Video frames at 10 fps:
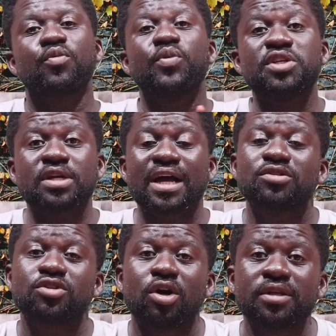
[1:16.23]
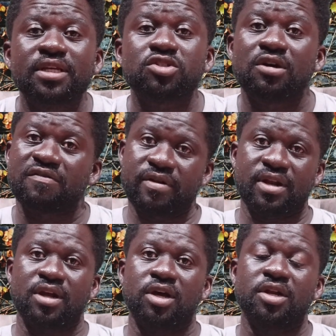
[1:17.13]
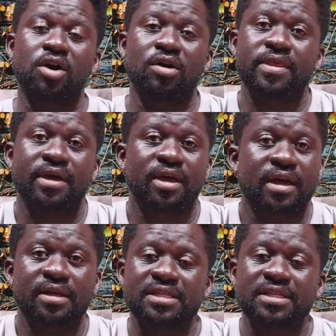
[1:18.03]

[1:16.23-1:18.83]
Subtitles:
We should count all the suffering and all the